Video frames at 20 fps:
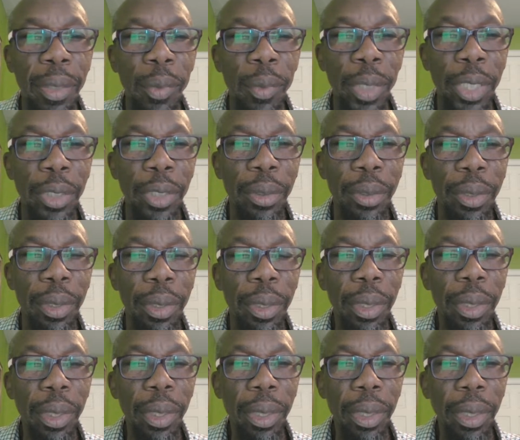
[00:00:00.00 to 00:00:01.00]
when
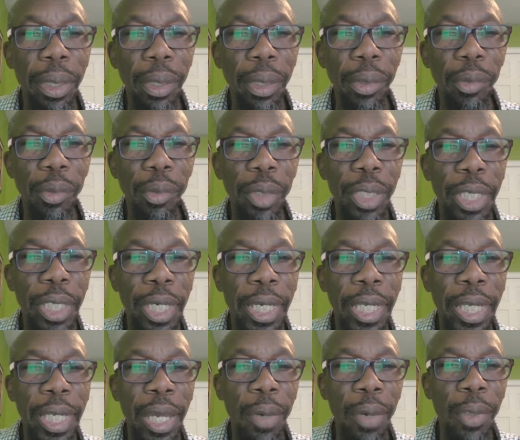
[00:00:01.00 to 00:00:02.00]

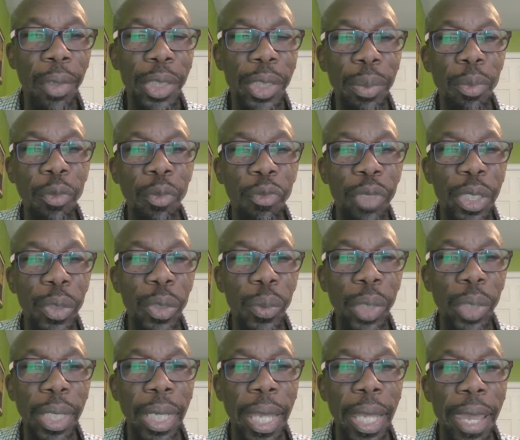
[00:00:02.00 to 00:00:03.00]
Grenada was moving
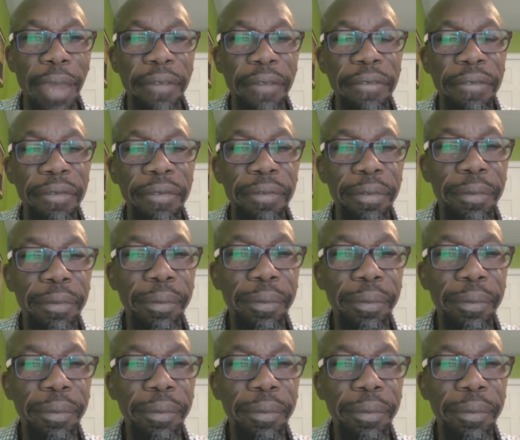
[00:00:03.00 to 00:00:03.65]
to the left,